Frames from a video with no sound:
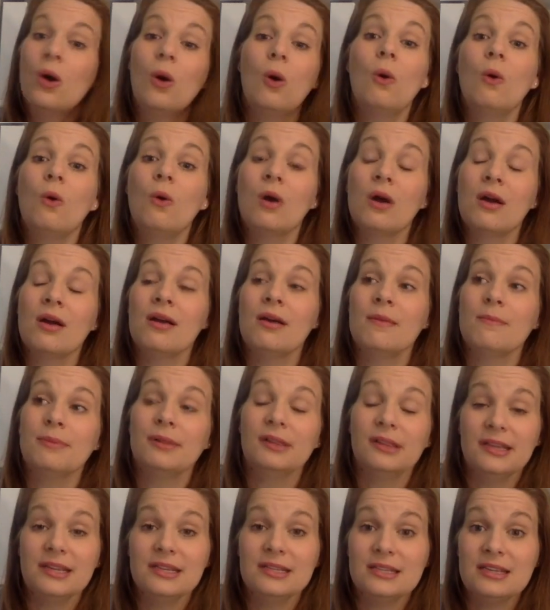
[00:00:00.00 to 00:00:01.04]
or
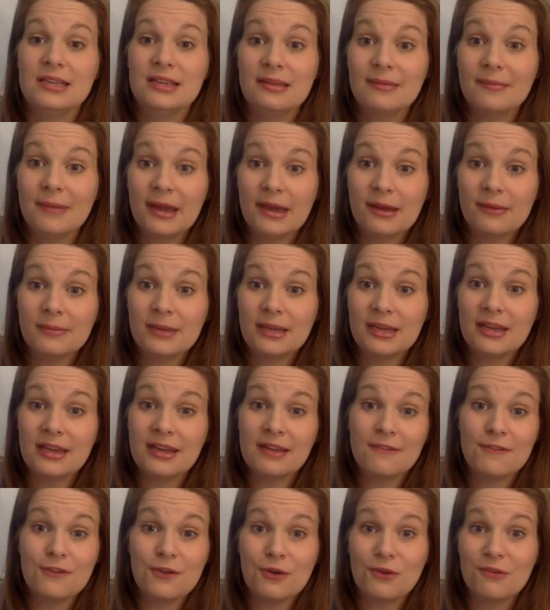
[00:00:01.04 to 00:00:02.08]
please email me
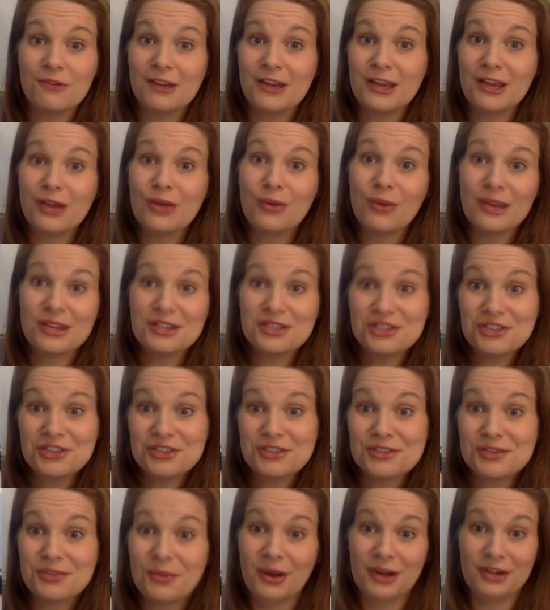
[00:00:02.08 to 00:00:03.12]
if you have any
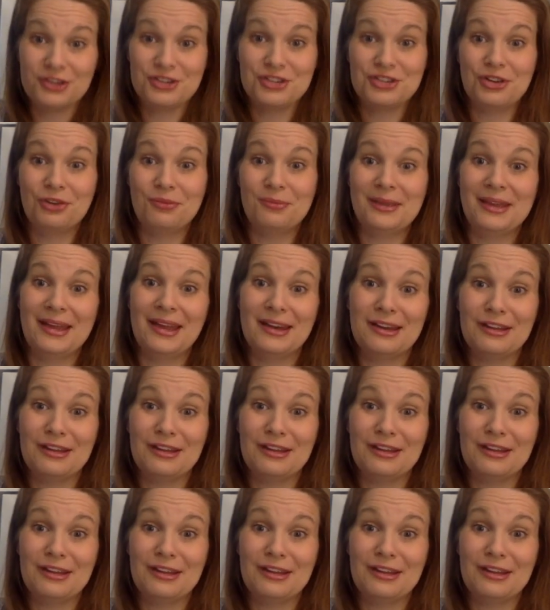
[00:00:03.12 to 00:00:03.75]
questions or want to show me